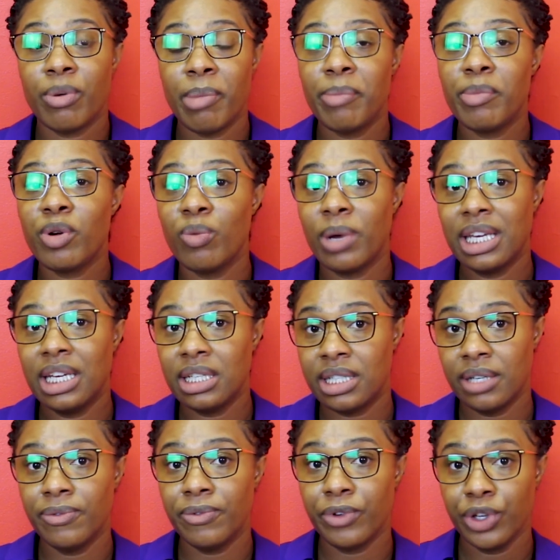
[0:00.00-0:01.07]
remember what he
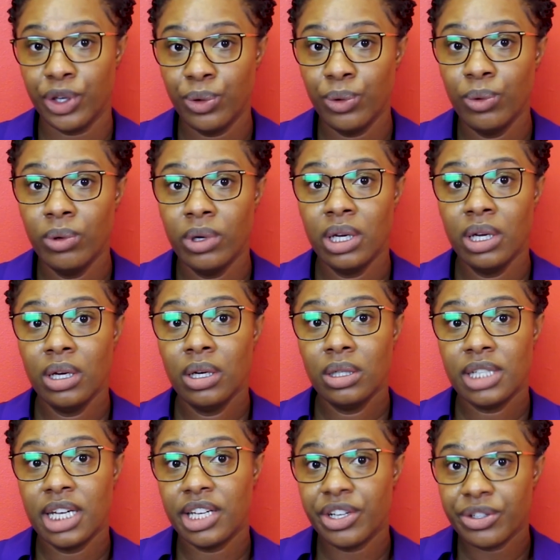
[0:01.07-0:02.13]
did for you
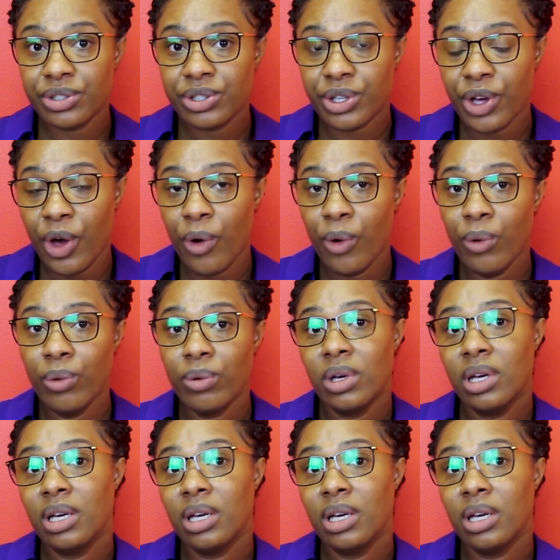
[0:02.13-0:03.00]
10 years ago?